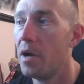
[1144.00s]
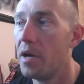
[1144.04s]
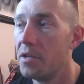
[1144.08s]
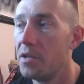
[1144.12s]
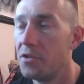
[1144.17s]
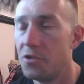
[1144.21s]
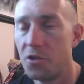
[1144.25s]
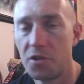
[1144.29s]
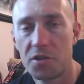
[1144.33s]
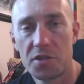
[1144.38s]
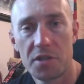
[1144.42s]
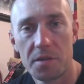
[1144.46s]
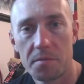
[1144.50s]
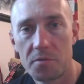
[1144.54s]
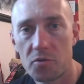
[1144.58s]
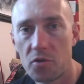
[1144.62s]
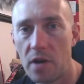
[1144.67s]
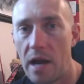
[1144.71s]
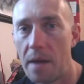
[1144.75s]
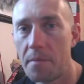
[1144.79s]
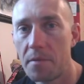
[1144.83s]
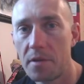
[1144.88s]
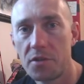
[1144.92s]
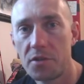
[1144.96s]
But just
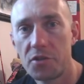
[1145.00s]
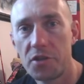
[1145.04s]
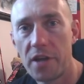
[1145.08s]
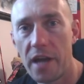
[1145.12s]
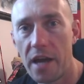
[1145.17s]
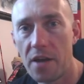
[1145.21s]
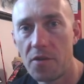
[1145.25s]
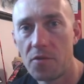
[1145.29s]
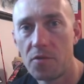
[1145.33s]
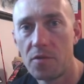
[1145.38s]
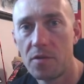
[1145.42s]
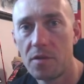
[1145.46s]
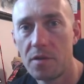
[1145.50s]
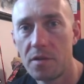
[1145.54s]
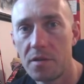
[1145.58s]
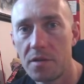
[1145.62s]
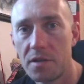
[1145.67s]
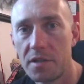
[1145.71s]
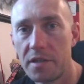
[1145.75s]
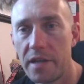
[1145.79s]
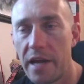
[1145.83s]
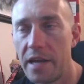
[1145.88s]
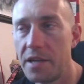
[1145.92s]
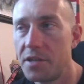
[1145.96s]
subscribe to the channel.
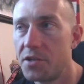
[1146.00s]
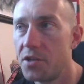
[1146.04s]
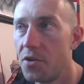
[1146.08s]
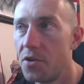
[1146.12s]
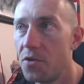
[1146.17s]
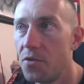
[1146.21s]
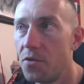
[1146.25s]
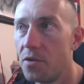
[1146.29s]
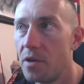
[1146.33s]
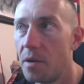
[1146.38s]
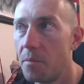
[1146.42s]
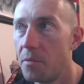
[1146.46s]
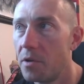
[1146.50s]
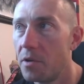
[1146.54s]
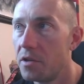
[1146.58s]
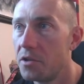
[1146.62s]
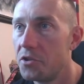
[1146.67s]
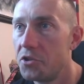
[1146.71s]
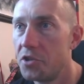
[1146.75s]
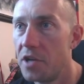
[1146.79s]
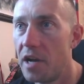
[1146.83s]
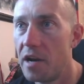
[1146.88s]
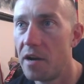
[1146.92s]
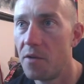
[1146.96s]
Stay tuned. I'm going
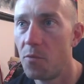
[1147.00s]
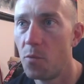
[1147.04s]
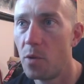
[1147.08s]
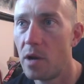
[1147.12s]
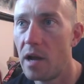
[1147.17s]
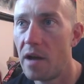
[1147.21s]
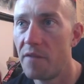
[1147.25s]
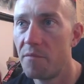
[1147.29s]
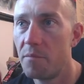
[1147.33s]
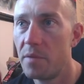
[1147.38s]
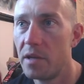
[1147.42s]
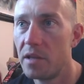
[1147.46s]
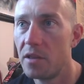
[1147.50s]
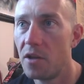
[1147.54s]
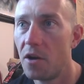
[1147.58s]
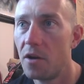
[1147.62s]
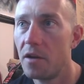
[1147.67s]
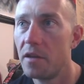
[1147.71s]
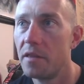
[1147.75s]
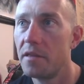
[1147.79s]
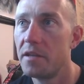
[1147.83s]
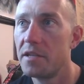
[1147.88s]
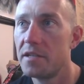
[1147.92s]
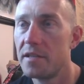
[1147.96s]
to share what I've been
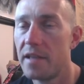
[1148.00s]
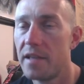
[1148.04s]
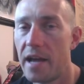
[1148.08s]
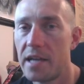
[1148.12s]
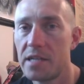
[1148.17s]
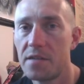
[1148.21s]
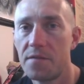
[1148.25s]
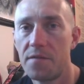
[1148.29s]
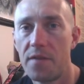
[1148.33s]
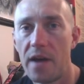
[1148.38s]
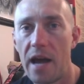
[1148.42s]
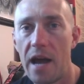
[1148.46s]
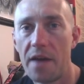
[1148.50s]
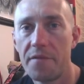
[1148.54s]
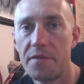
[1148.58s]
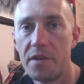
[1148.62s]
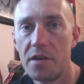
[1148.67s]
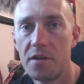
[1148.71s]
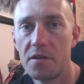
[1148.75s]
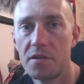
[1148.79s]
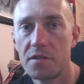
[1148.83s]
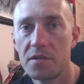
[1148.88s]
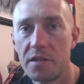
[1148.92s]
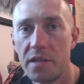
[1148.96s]
learning these last 5
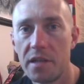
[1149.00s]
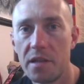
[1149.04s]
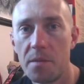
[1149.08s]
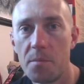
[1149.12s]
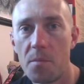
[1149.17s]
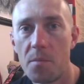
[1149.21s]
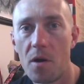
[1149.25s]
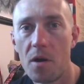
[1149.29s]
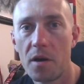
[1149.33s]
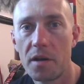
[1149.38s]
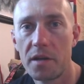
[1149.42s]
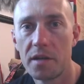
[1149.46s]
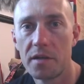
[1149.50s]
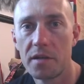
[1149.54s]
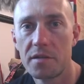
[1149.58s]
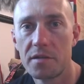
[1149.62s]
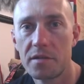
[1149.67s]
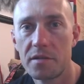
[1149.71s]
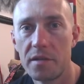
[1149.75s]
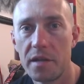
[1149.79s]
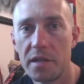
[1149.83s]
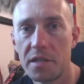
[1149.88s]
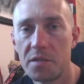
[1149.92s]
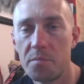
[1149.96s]
years in the
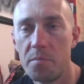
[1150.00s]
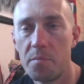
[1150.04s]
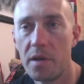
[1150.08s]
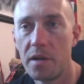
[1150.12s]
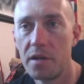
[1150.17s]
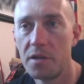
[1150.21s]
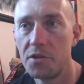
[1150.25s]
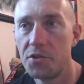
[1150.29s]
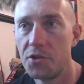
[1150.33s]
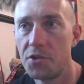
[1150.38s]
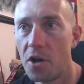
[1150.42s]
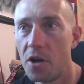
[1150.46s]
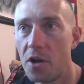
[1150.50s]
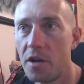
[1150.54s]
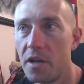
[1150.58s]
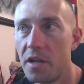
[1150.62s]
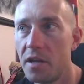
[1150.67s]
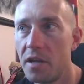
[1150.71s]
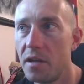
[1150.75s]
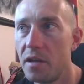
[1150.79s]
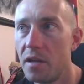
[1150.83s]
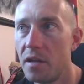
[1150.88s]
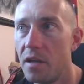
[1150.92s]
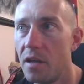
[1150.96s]
markets. It's been a
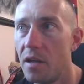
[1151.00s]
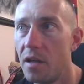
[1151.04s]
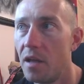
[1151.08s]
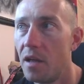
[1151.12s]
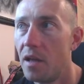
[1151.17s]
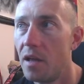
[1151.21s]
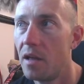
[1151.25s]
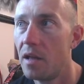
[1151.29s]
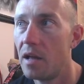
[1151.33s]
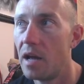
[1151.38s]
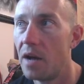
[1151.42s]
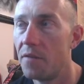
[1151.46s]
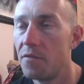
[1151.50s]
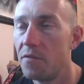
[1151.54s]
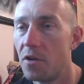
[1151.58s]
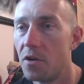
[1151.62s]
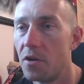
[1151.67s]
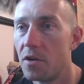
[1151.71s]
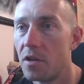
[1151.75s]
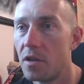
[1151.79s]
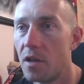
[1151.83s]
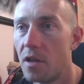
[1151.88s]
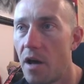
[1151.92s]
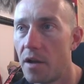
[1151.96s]
journey. I've
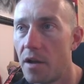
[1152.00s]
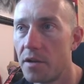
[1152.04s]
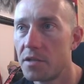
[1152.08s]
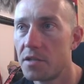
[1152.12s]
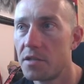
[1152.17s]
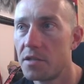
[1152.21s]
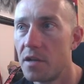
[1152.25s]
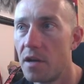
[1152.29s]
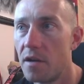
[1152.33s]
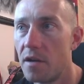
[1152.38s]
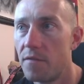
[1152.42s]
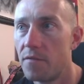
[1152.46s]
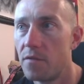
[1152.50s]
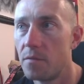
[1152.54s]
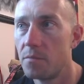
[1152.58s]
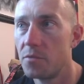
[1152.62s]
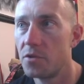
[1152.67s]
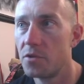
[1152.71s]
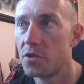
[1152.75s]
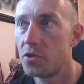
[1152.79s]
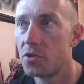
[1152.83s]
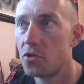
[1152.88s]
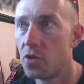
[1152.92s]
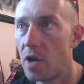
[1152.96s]
learned a lot of stuff
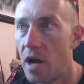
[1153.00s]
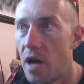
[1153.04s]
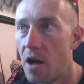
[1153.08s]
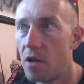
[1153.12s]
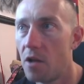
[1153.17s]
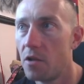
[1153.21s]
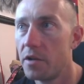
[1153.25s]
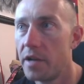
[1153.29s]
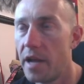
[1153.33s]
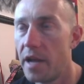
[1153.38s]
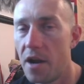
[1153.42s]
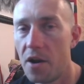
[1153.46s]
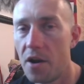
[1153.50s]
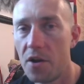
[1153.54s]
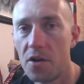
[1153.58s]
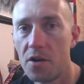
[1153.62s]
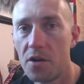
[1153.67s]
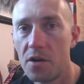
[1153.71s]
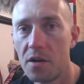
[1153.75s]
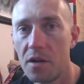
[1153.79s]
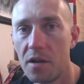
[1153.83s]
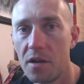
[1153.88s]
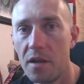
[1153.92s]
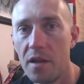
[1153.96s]
from just trial and
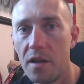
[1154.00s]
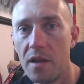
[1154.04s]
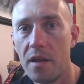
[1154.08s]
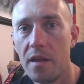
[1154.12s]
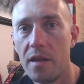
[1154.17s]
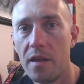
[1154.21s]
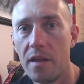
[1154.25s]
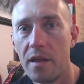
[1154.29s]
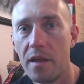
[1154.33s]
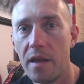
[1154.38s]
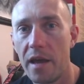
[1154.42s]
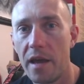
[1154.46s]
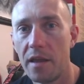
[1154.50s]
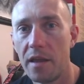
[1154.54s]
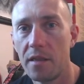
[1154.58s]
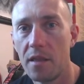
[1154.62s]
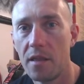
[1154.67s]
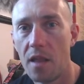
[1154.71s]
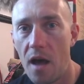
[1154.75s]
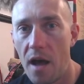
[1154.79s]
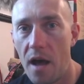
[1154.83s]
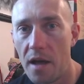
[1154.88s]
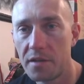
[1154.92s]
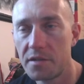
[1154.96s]
error
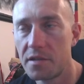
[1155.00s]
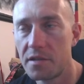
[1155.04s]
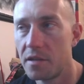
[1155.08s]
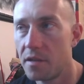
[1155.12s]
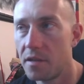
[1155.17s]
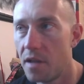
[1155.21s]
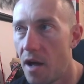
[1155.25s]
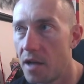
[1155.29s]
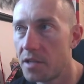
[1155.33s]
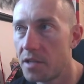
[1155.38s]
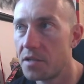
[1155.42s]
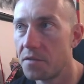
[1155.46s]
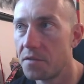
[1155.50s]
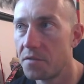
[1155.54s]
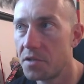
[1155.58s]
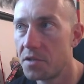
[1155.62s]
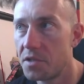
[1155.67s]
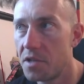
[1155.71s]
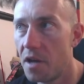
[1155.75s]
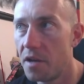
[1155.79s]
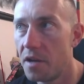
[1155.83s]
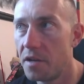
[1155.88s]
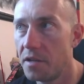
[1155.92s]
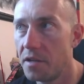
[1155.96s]
and lots of
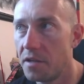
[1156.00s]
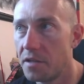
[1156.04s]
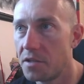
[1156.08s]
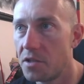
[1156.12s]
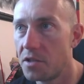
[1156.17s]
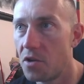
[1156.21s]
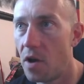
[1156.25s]
studying.